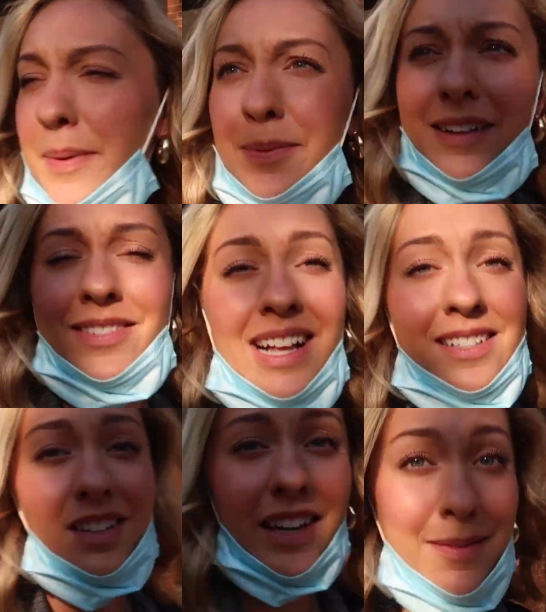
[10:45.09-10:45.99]
of people have
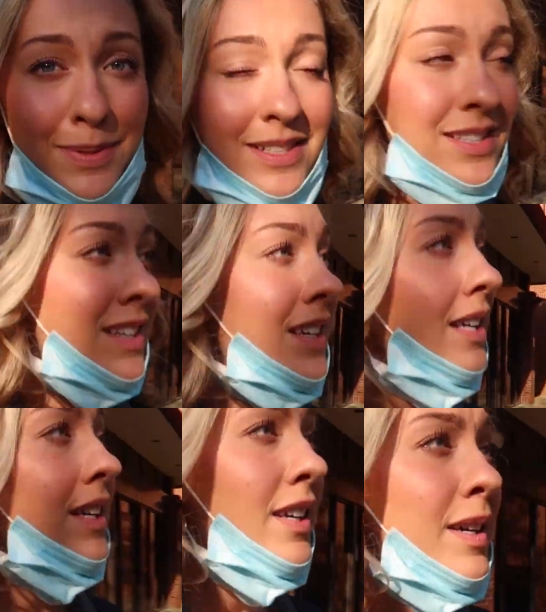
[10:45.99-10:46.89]
class on campus
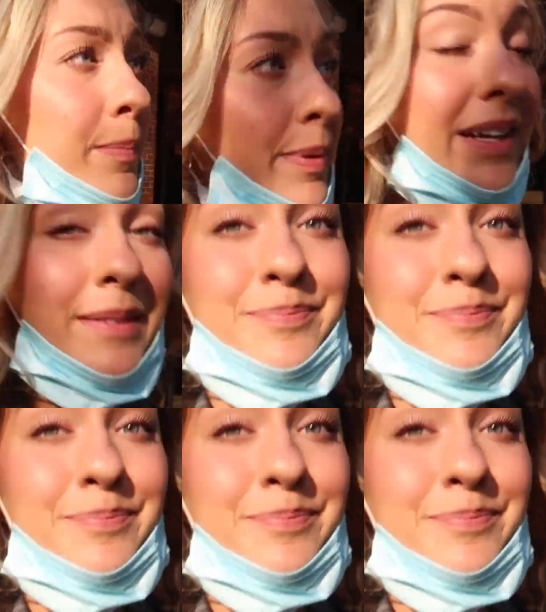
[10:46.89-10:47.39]
but